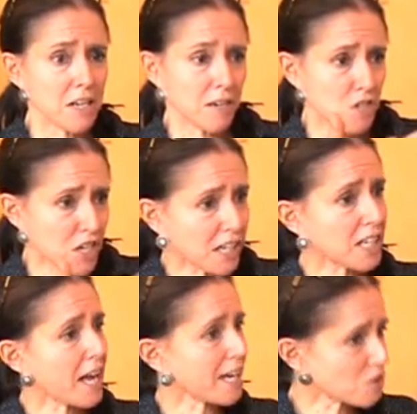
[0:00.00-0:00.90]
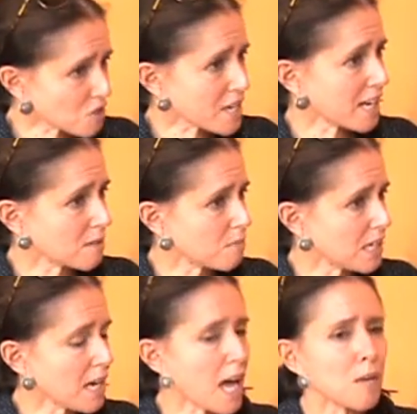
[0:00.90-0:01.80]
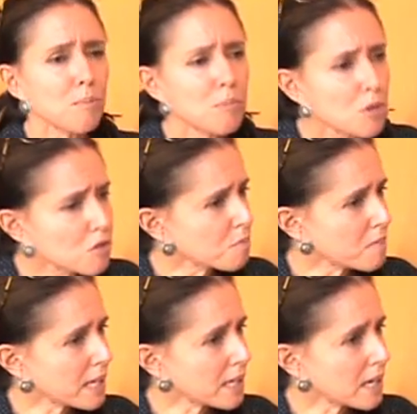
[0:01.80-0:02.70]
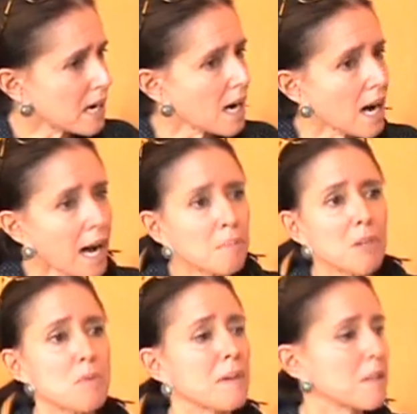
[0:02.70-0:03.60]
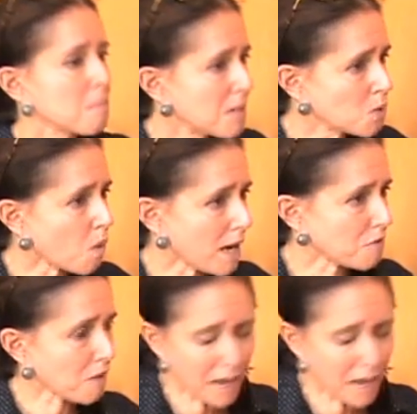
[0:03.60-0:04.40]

If she can entertain me and move me, I must be the midwife.